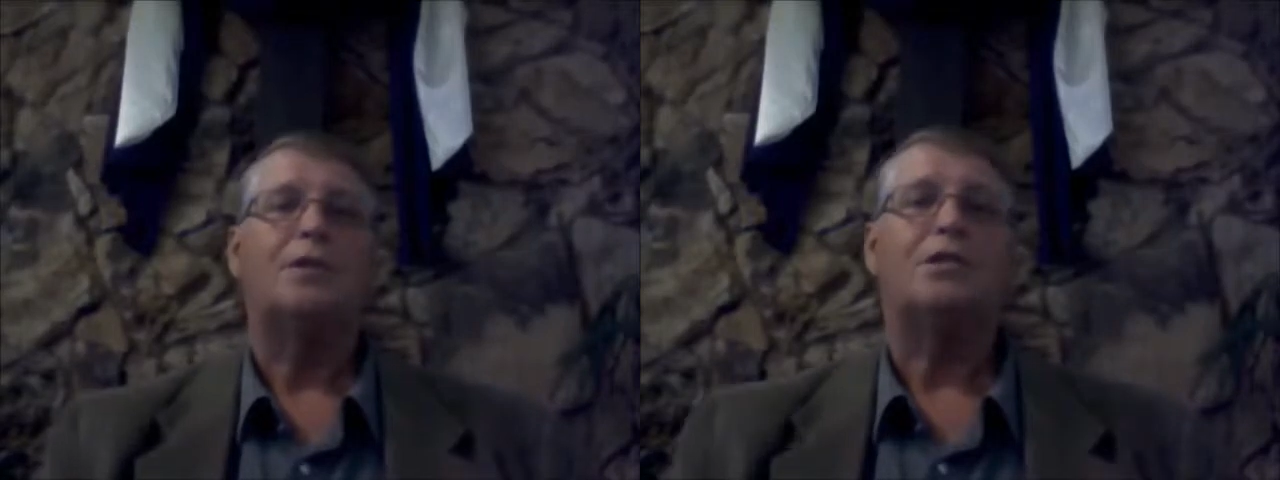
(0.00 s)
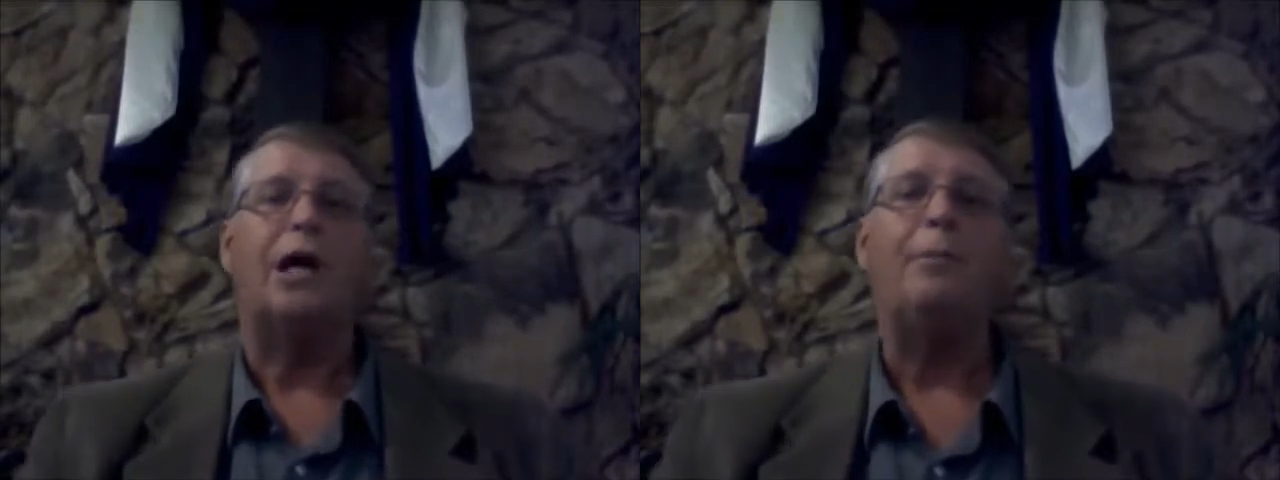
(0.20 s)

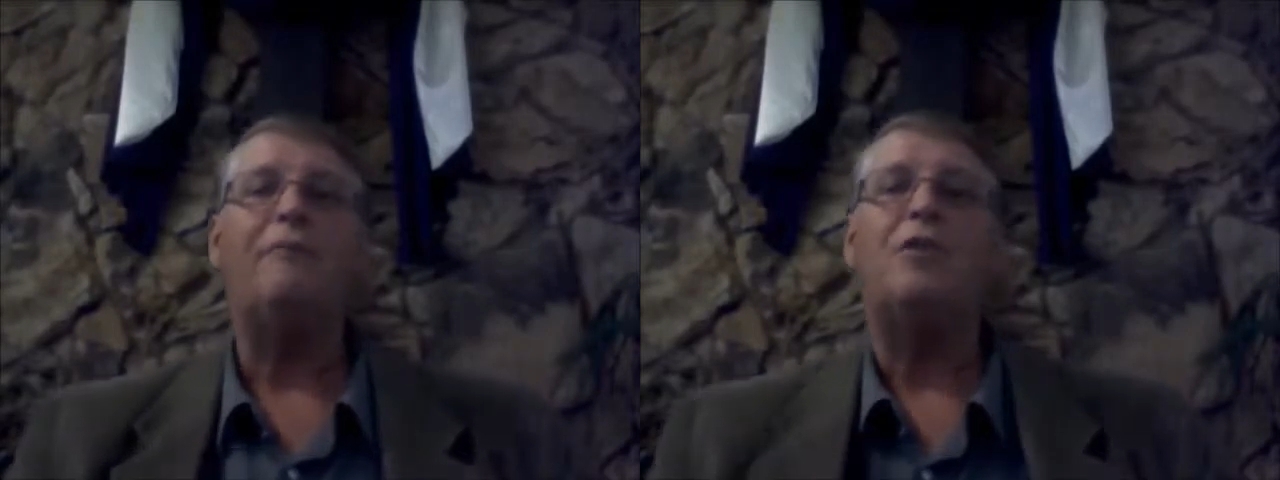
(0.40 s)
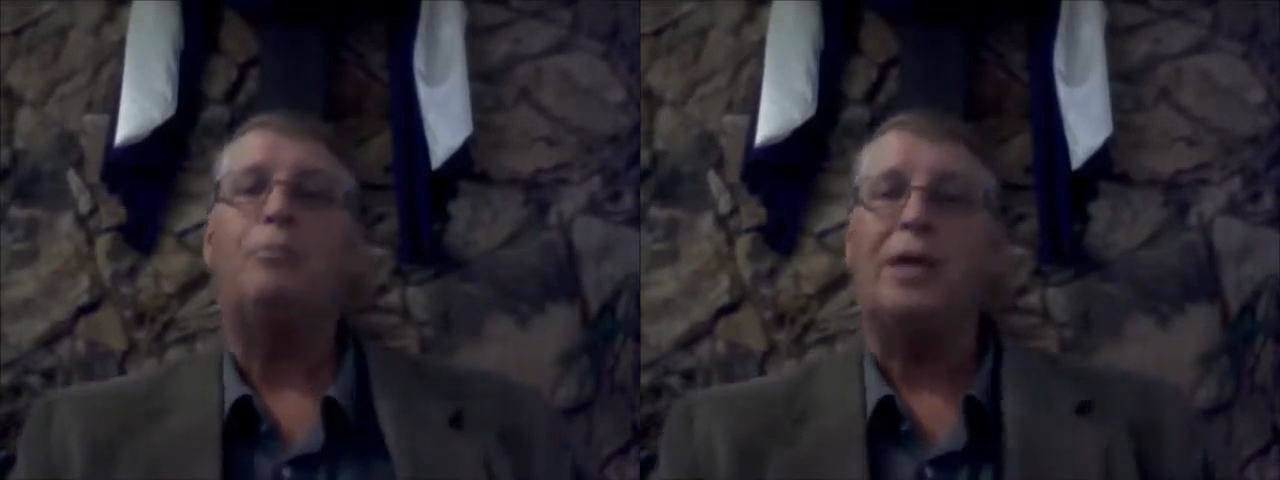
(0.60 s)
Some
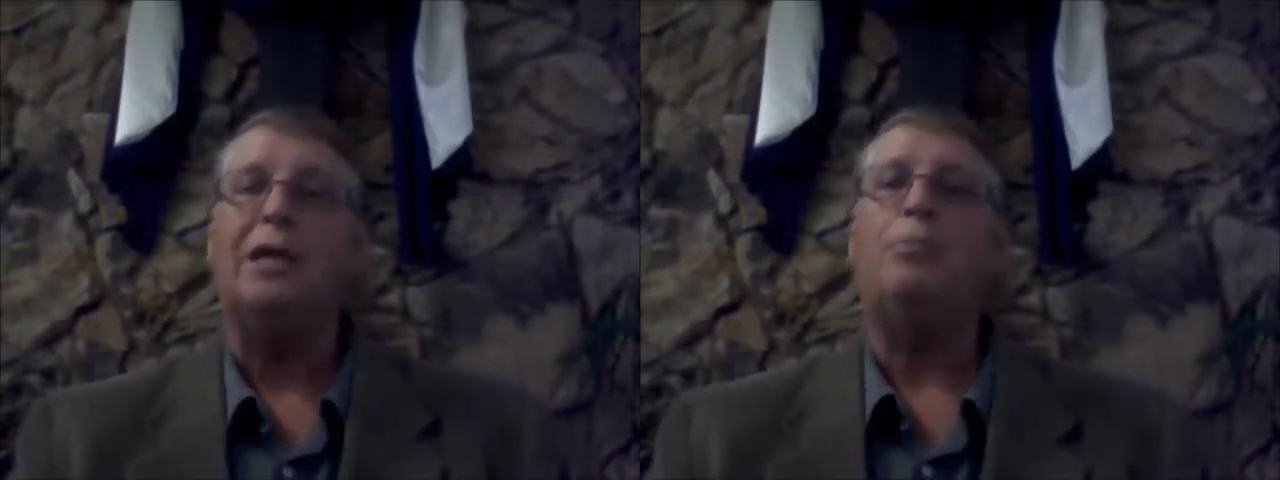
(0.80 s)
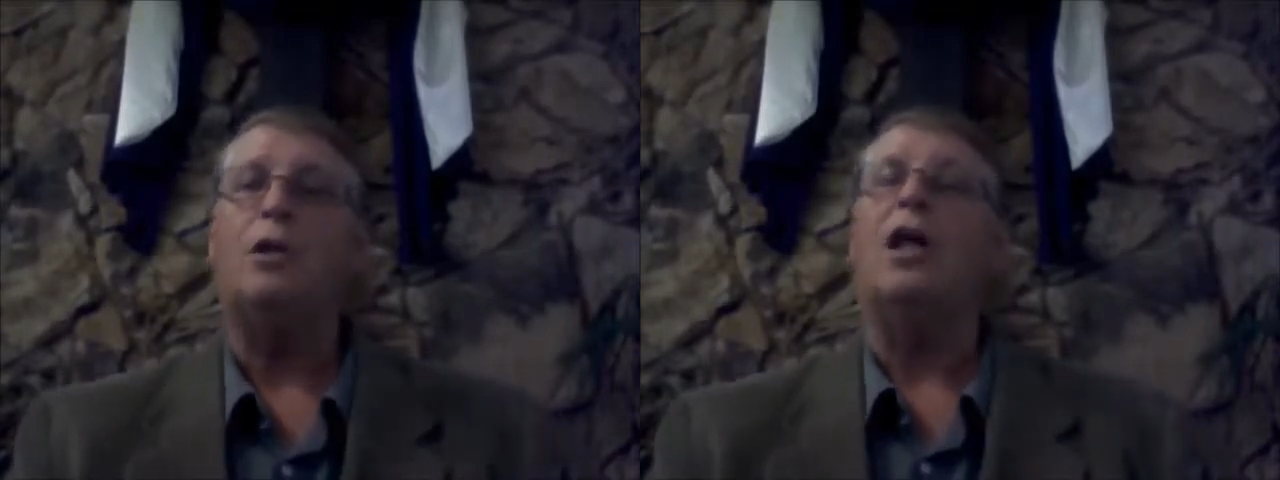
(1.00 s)
of the
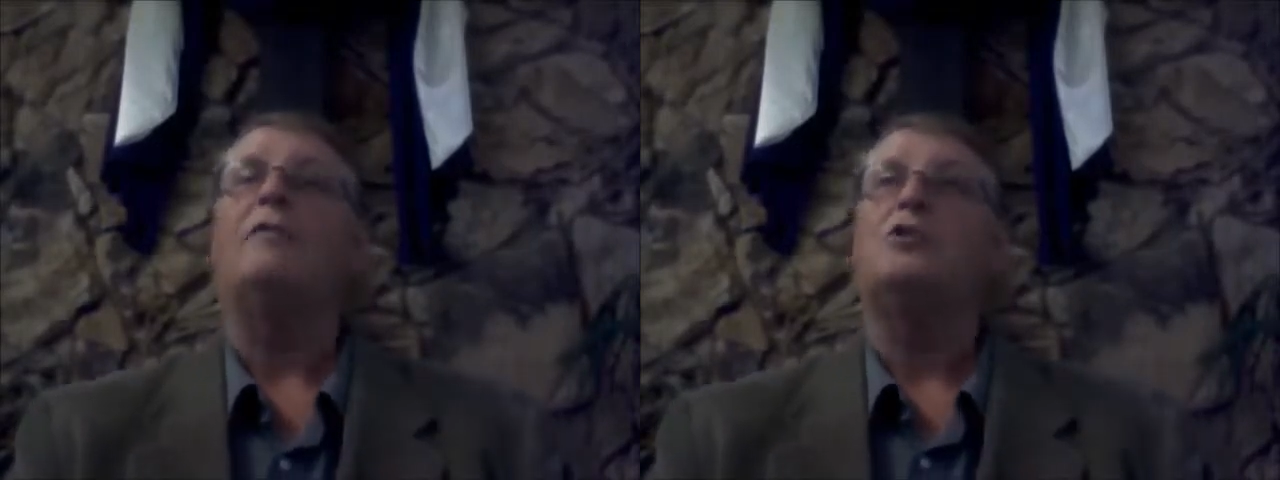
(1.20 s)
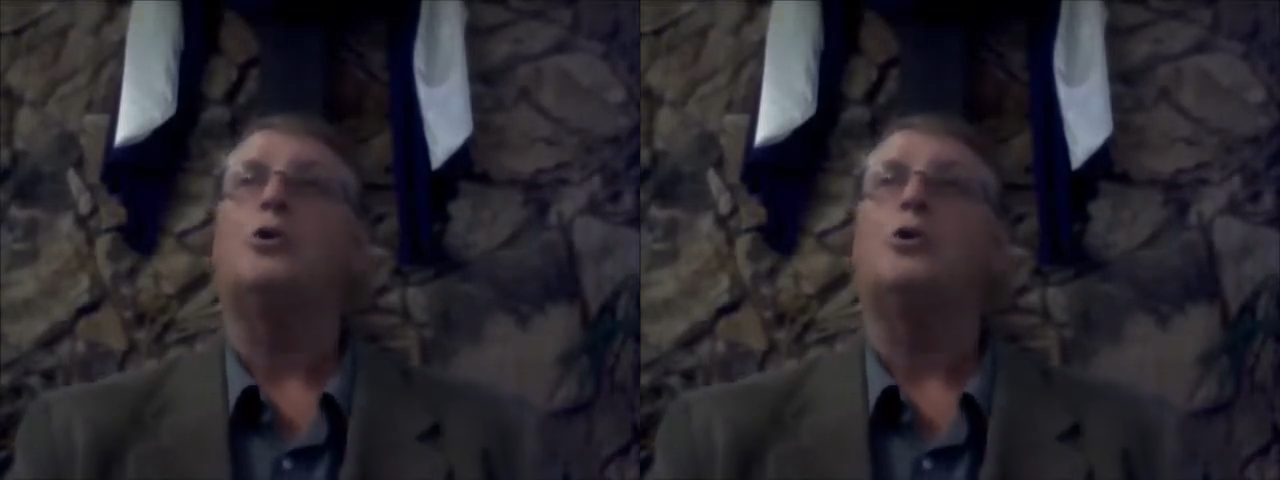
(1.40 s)
people of